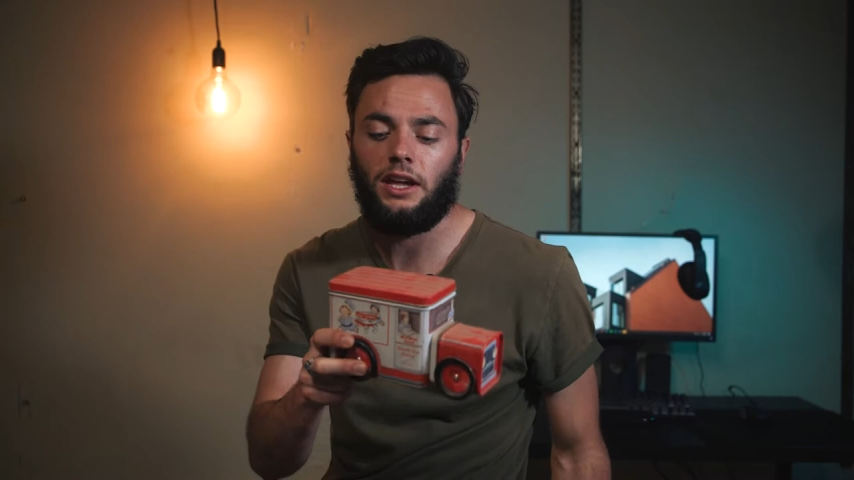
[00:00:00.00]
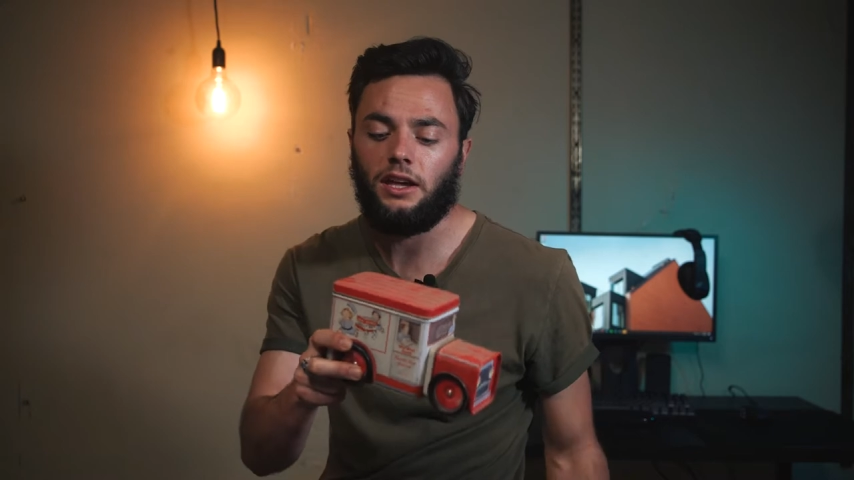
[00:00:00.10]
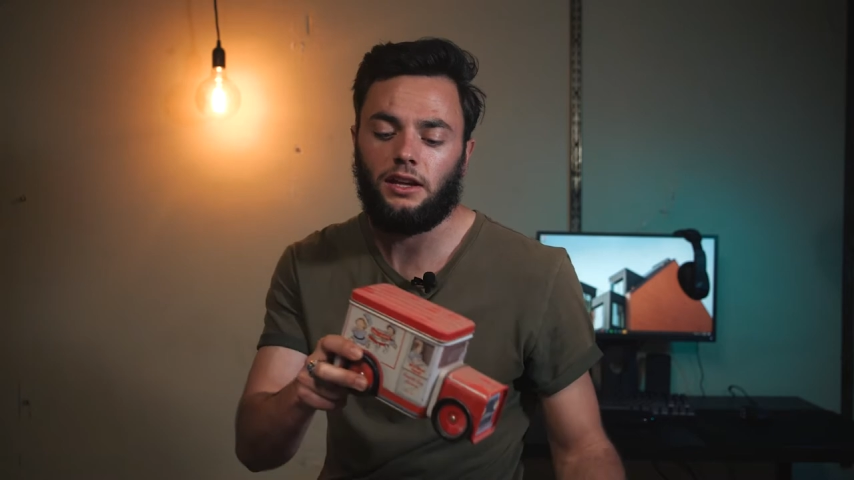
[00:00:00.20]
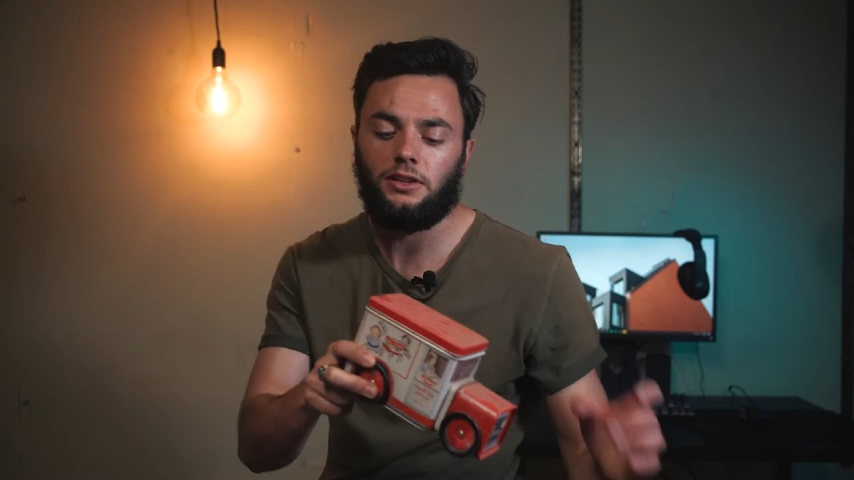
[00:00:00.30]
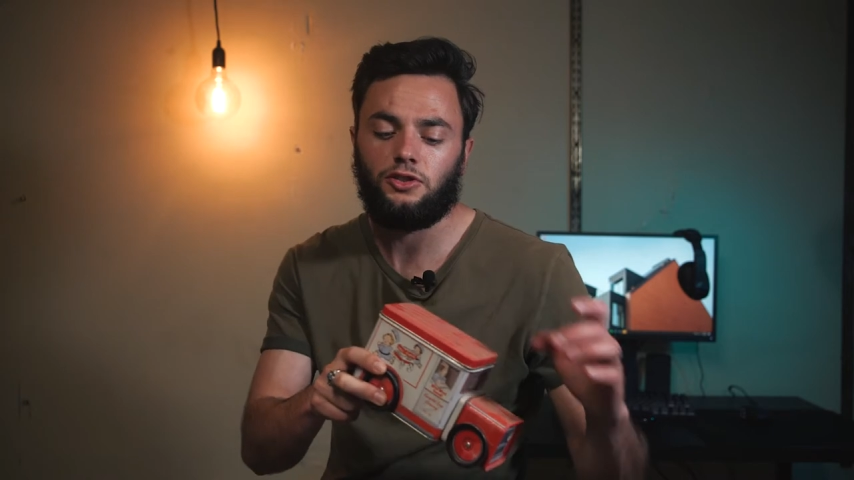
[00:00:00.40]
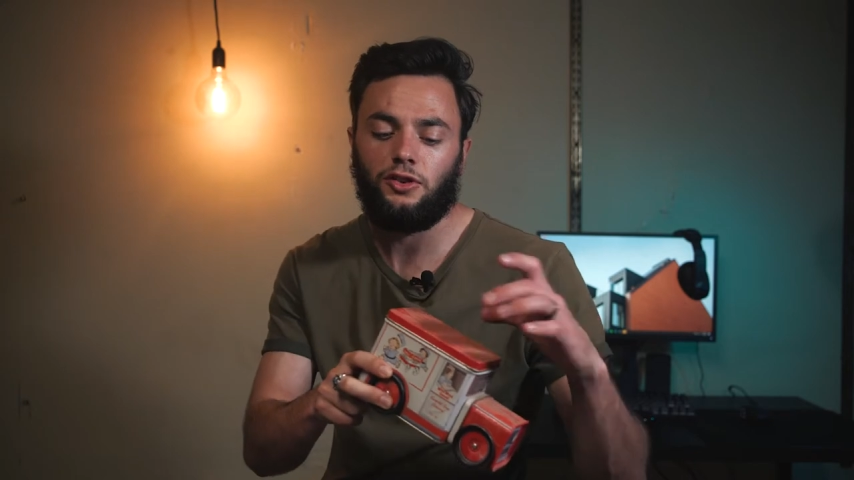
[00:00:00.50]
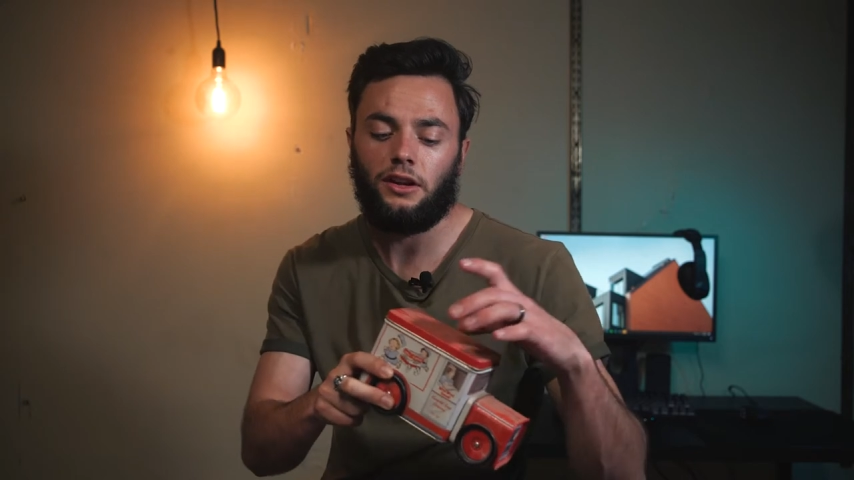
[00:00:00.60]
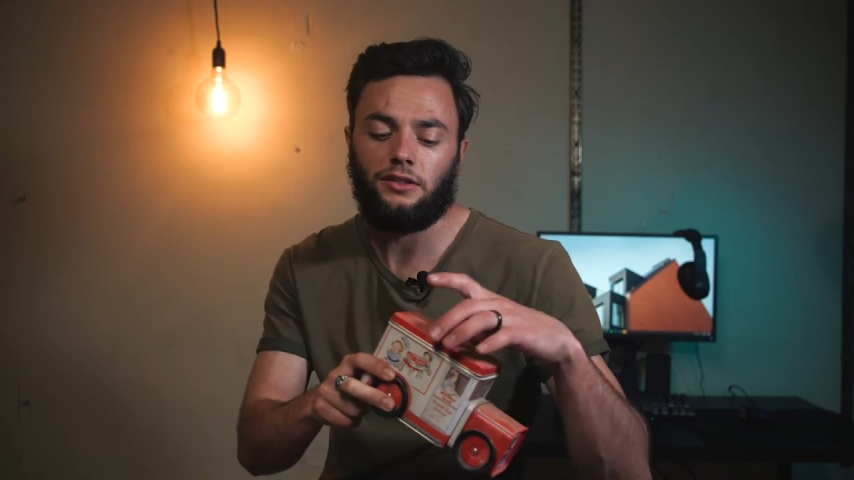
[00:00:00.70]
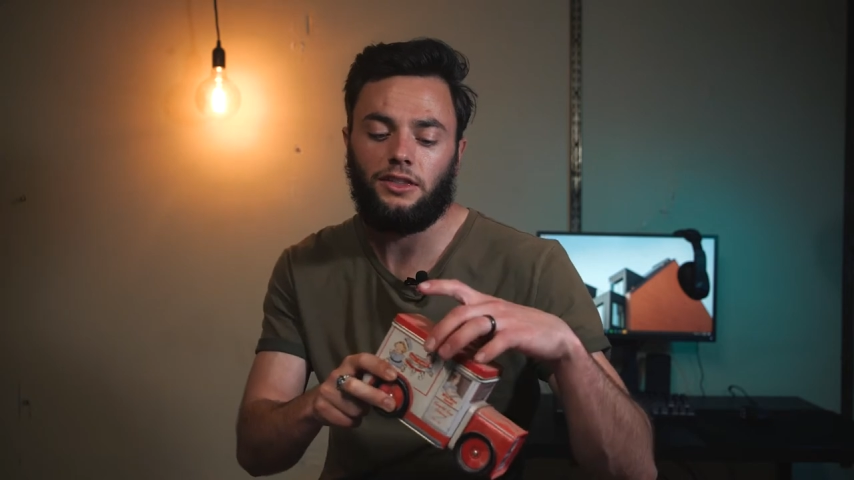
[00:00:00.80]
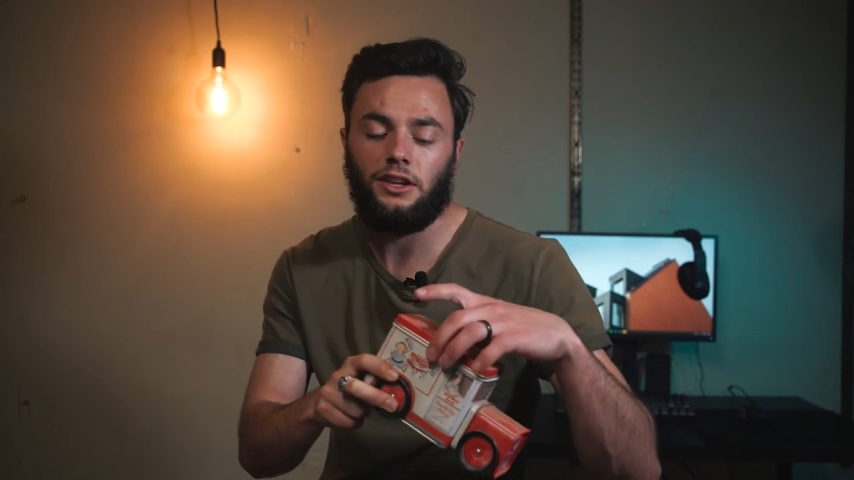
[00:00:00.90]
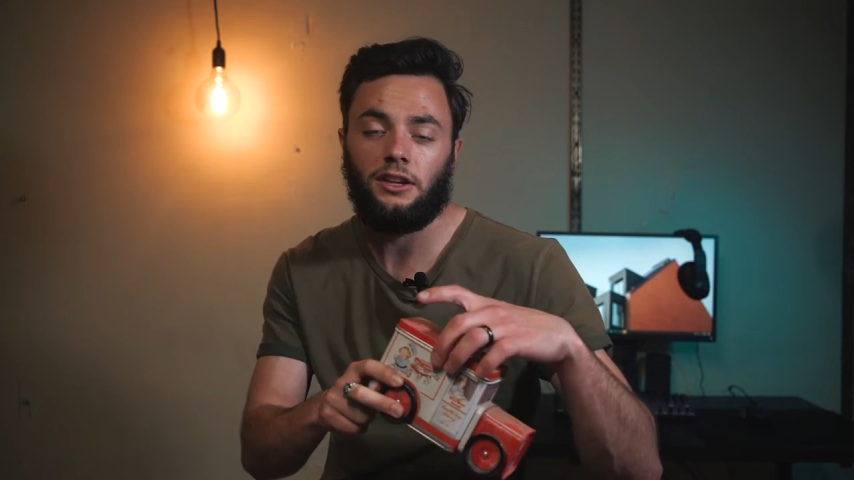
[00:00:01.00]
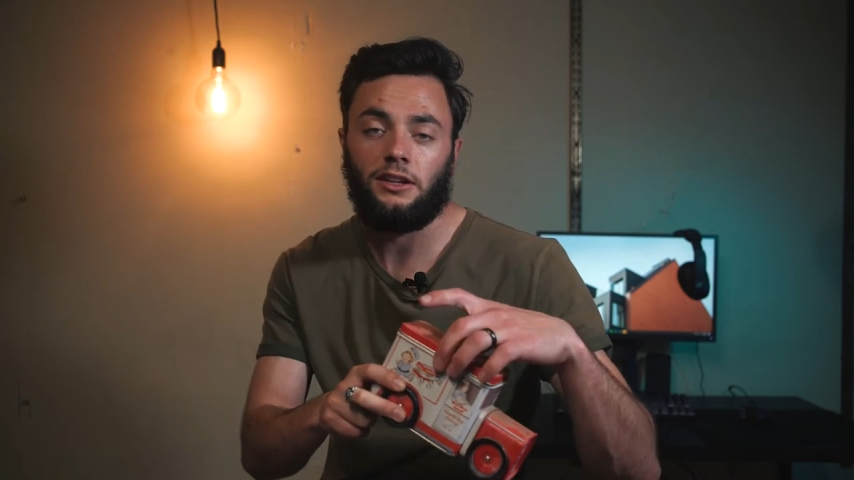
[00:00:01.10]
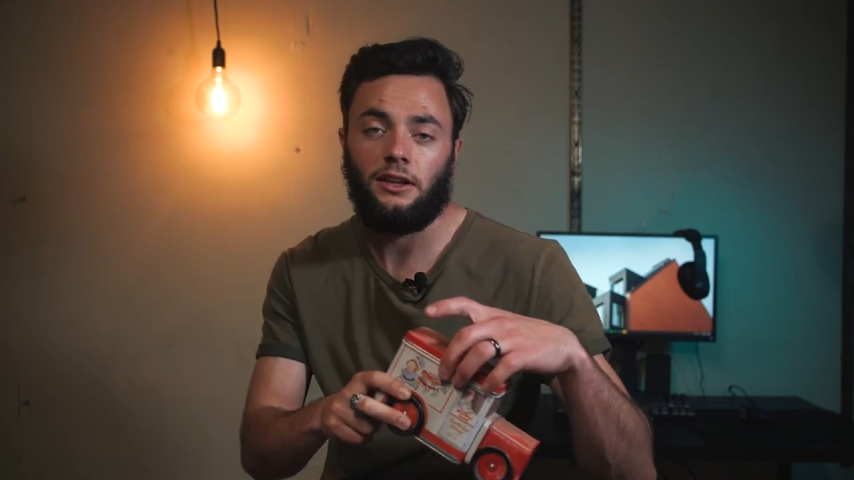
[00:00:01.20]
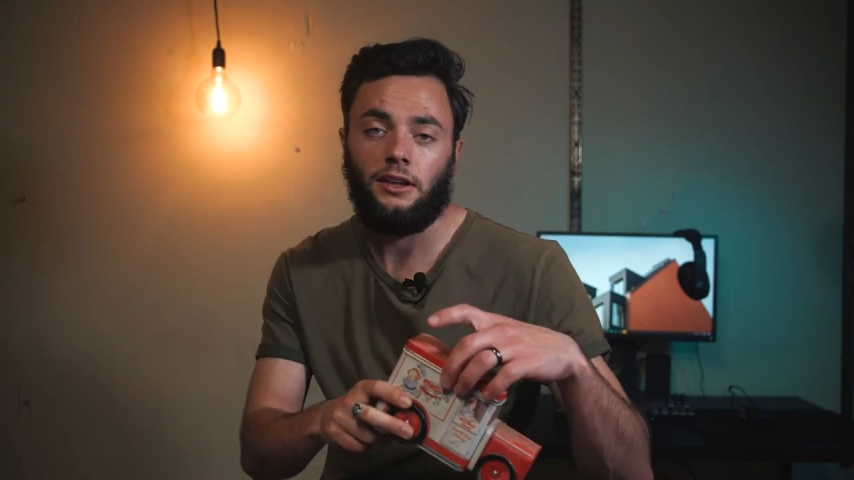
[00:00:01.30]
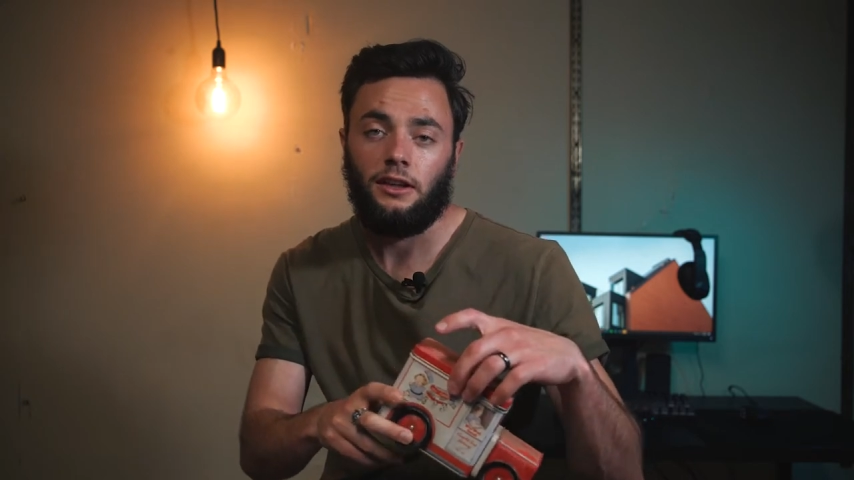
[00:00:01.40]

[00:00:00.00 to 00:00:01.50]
can truck thing.